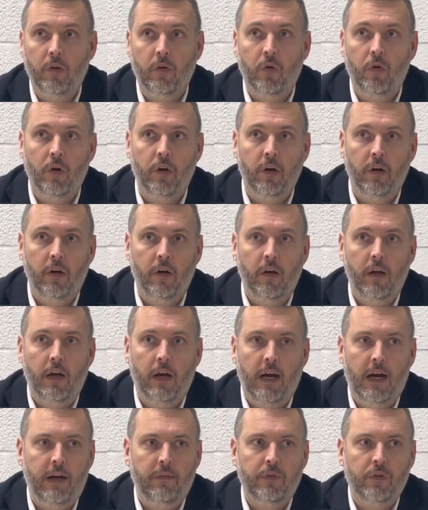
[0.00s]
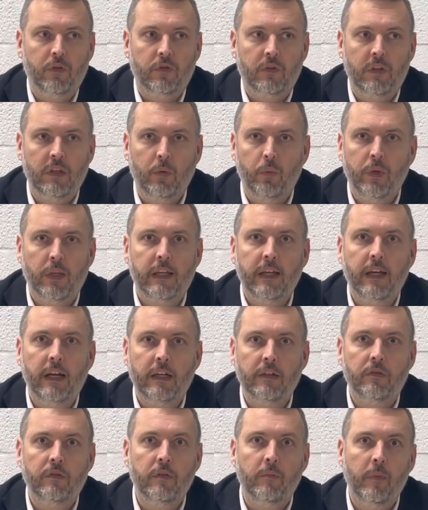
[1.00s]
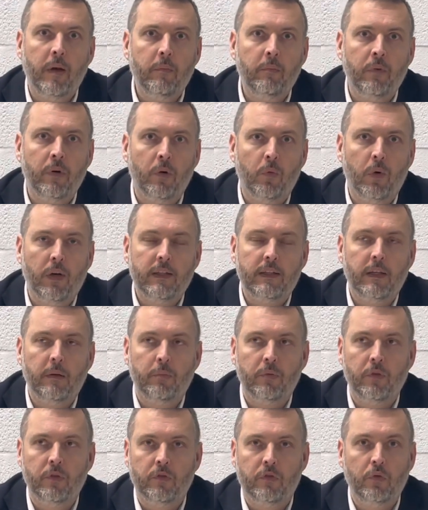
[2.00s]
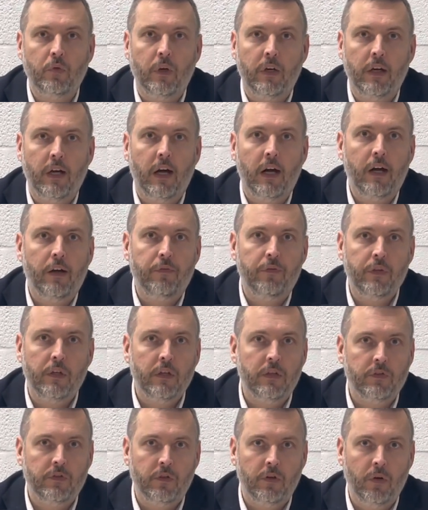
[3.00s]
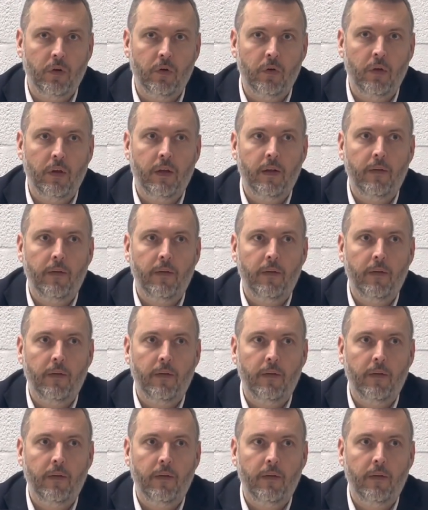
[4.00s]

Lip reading: or obviously we cannot remember what happened 2.5 years ago.